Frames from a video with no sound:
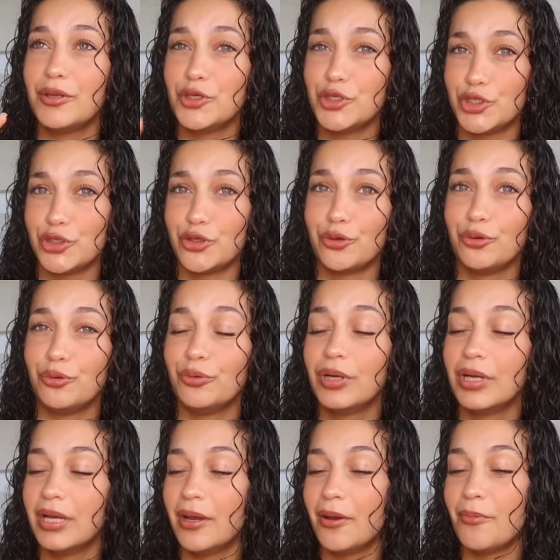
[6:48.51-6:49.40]

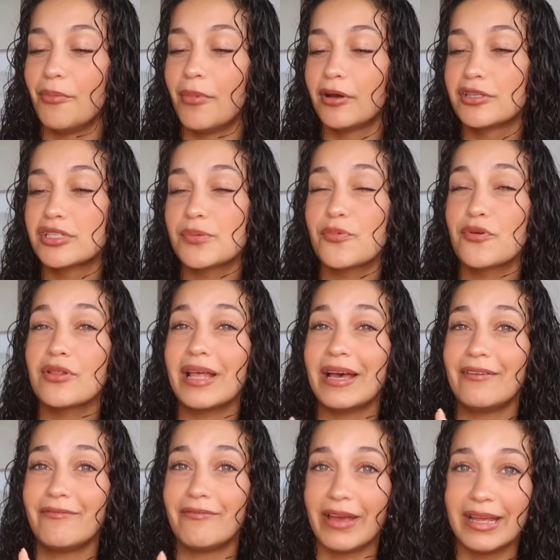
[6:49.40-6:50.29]
due,
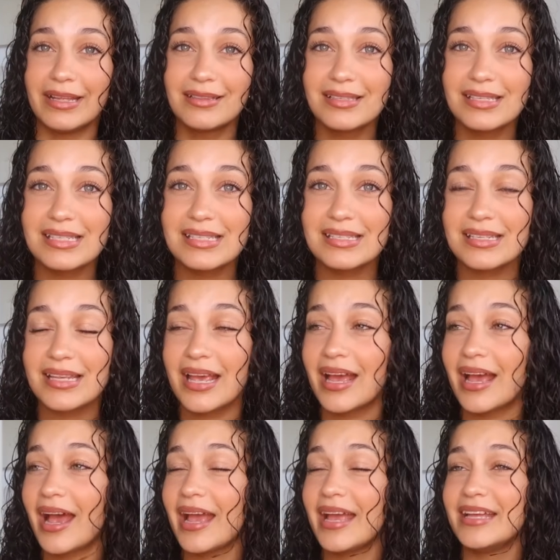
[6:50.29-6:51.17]
multiple events.
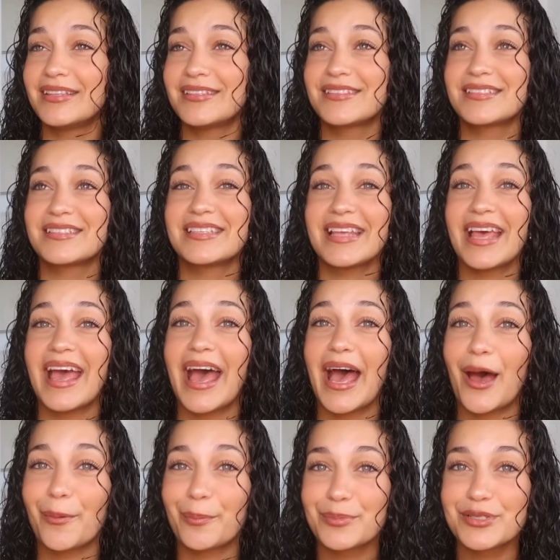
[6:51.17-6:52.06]
It's
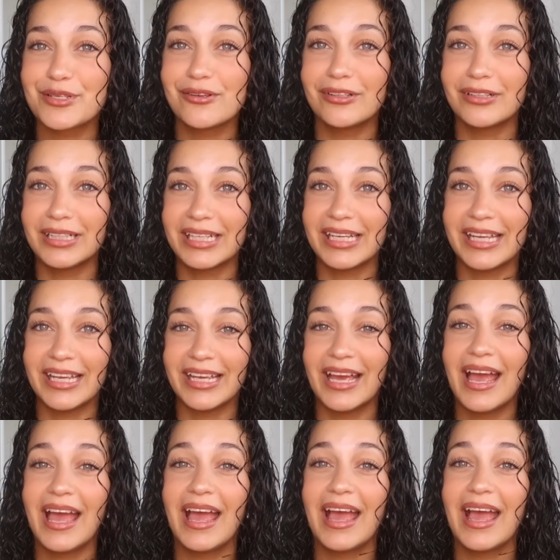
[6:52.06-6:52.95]

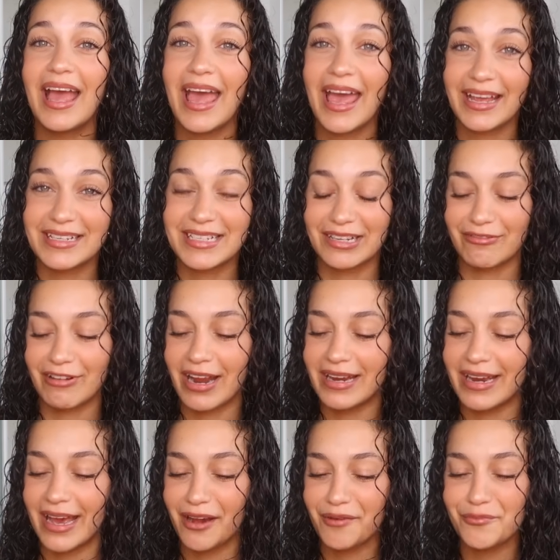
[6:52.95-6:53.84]
absolutely hectic
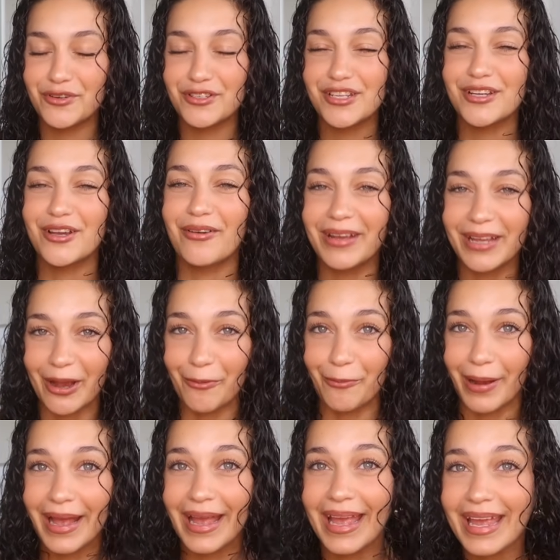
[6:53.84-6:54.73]
right now. I'm also going
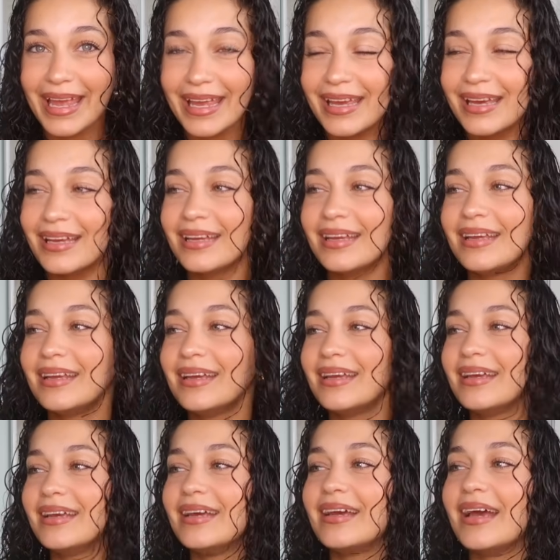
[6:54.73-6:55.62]
away
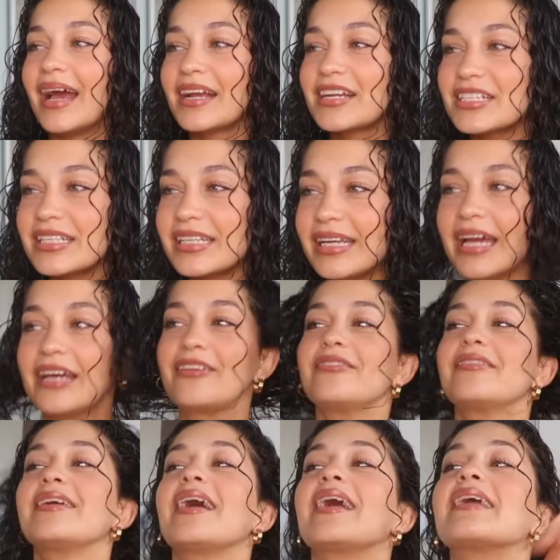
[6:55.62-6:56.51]
Actually, I
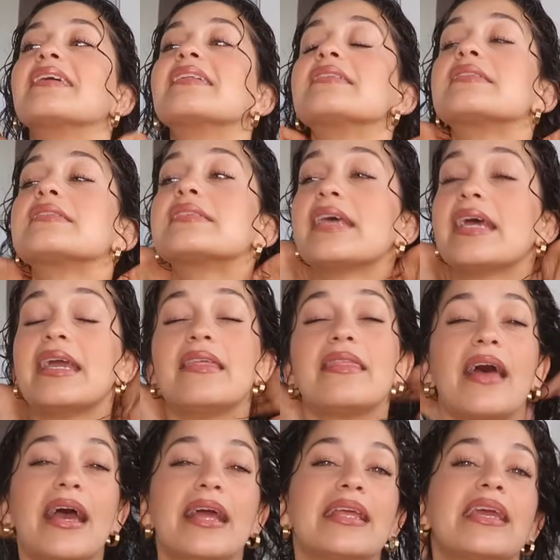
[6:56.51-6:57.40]
don't think I can say
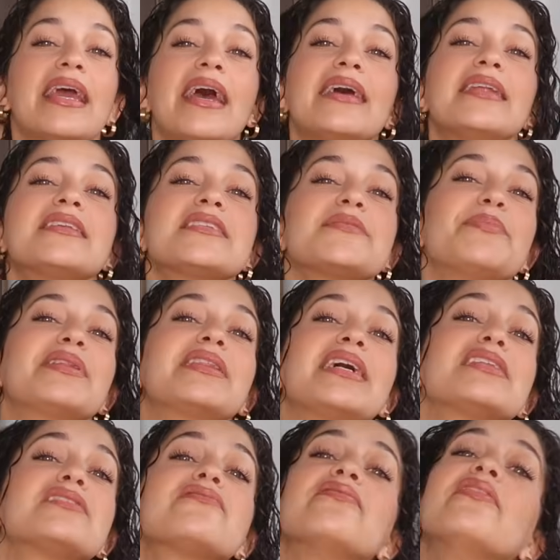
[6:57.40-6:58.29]
that yet, but
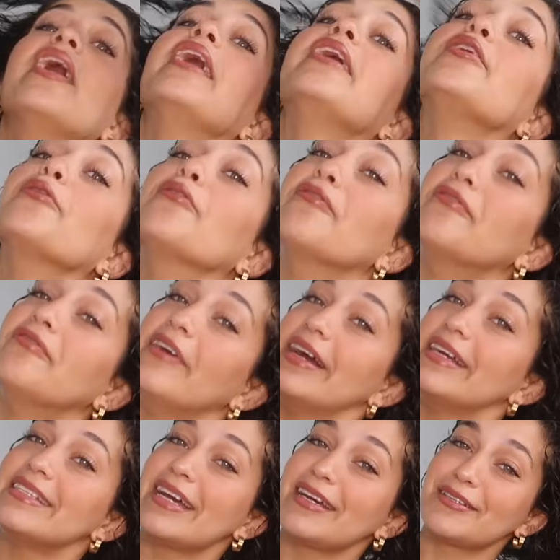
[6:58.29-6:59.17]
that's fine. You'll
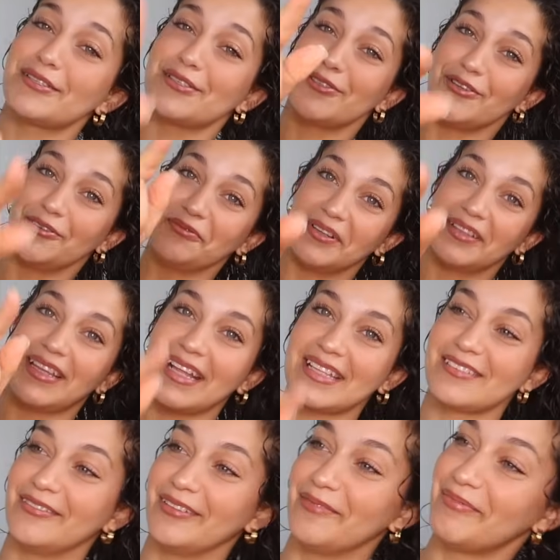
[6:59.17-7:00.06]
find out soon what
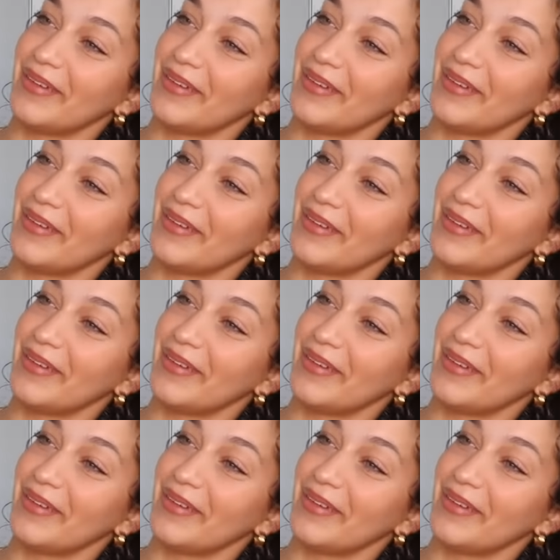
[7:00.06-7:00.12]
that's all